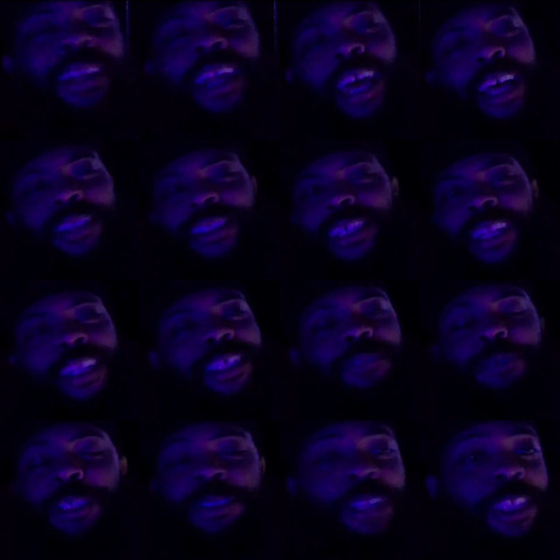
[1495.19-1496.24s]
Nah, son,
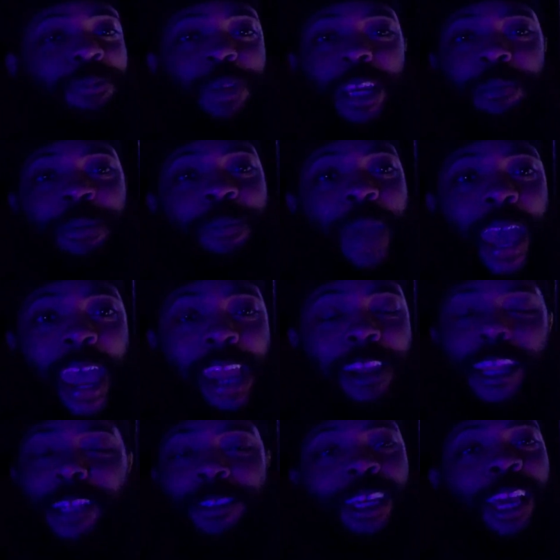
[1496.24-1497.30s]
that's making me mad,
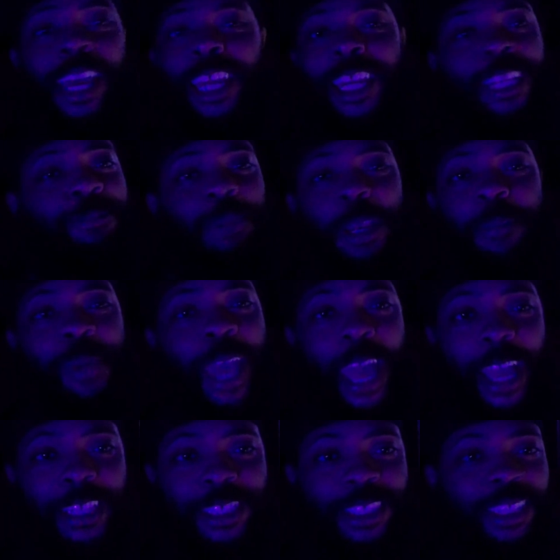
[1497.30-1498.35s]
and that's making me
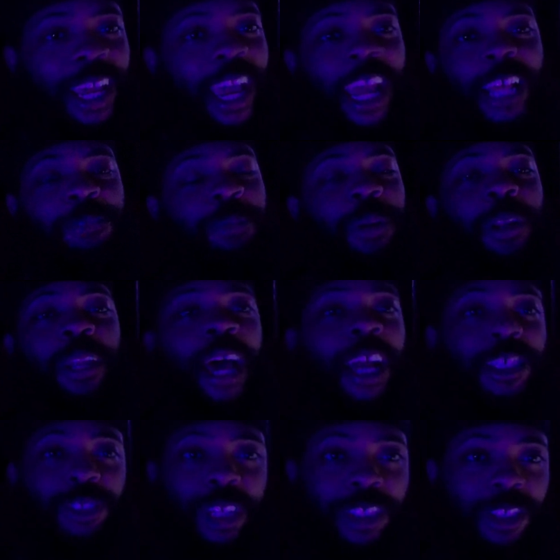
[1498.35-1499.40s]
anxious, and that's putting a lot
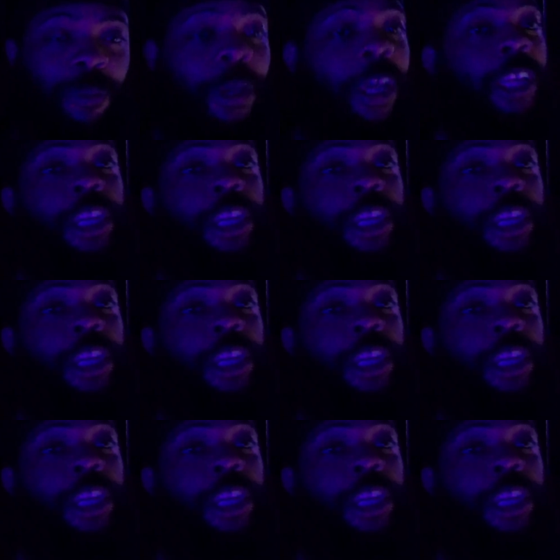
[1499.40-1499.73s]
of stress on me.